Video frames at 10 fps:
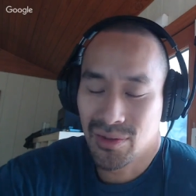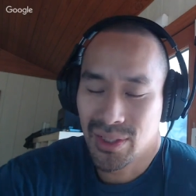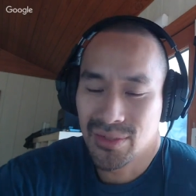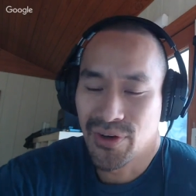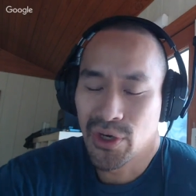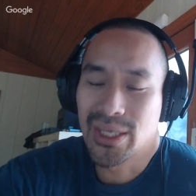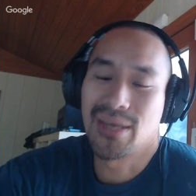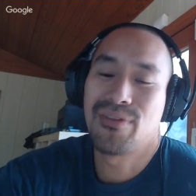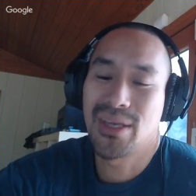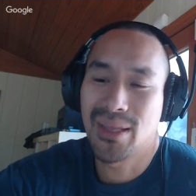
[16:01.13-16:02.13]
very
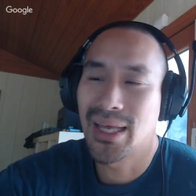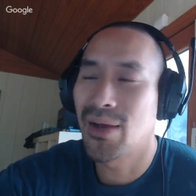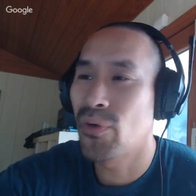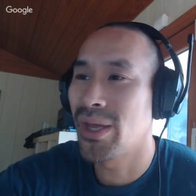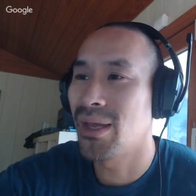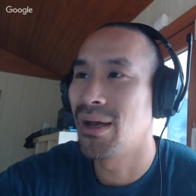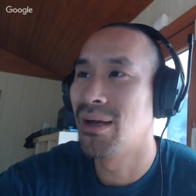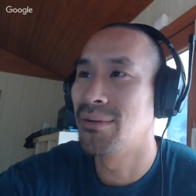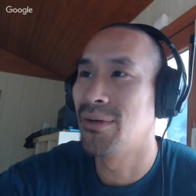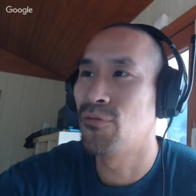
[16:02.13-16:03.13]
giving in that way.
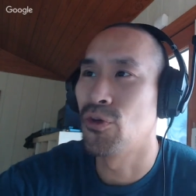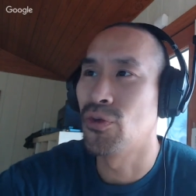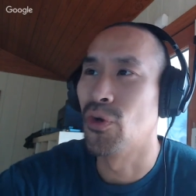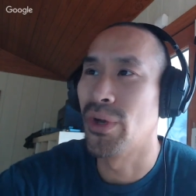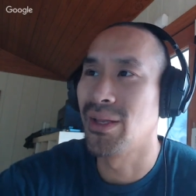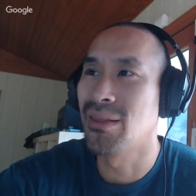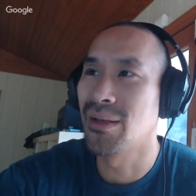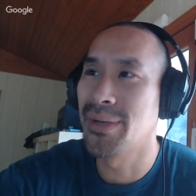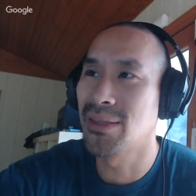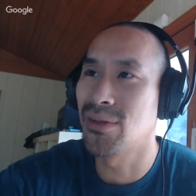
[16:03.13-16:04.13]
If you know anything
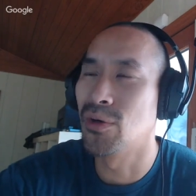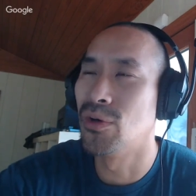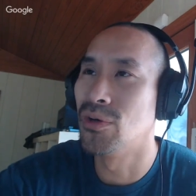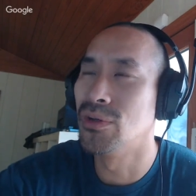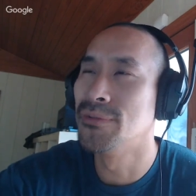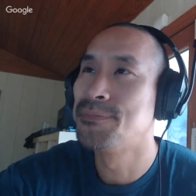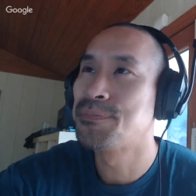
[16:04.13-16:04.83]
about the whole